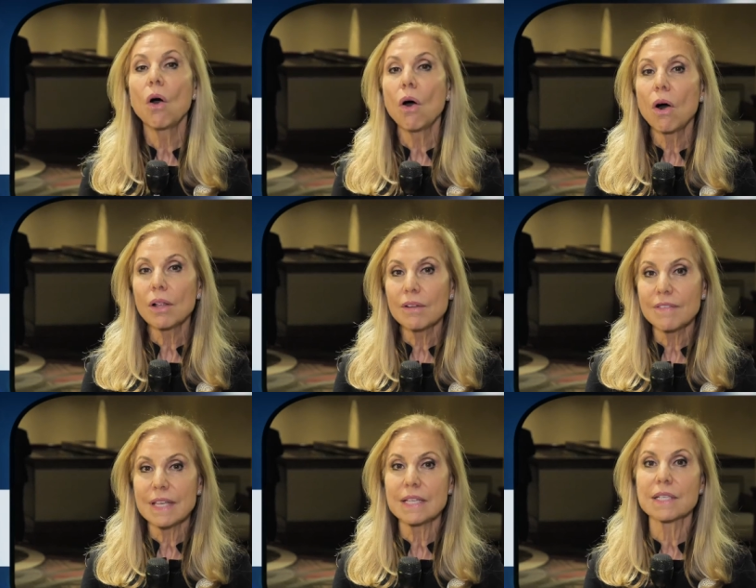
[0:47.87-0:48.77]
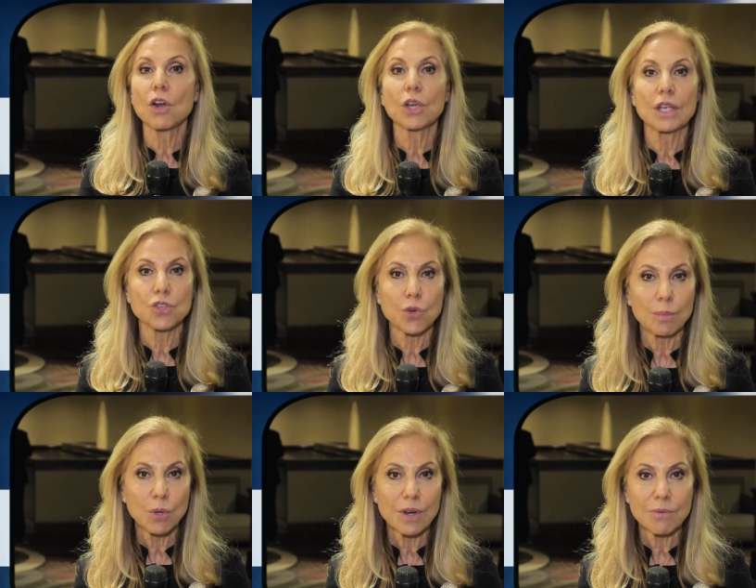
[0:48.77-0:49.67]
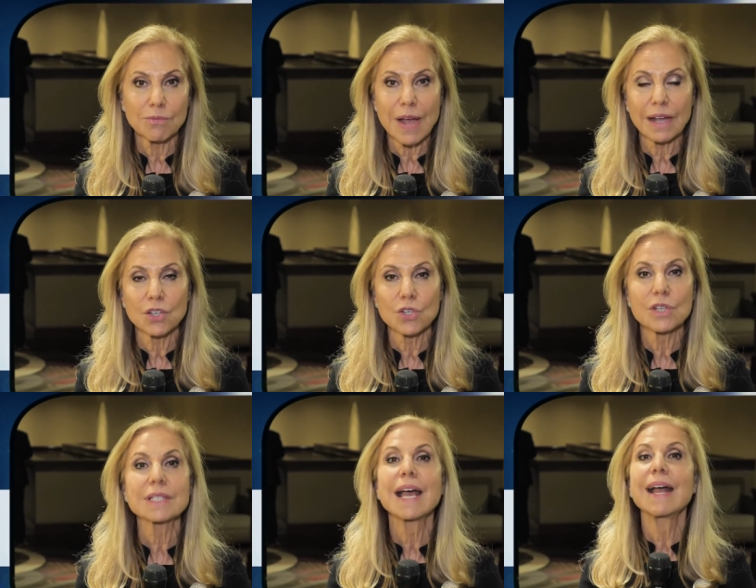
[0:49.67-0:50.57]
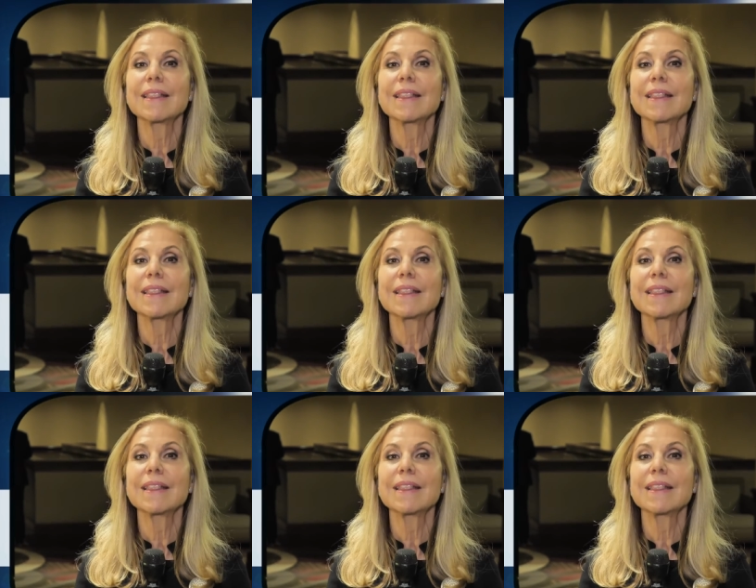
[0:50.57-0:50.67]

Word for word: All of these are contributing factors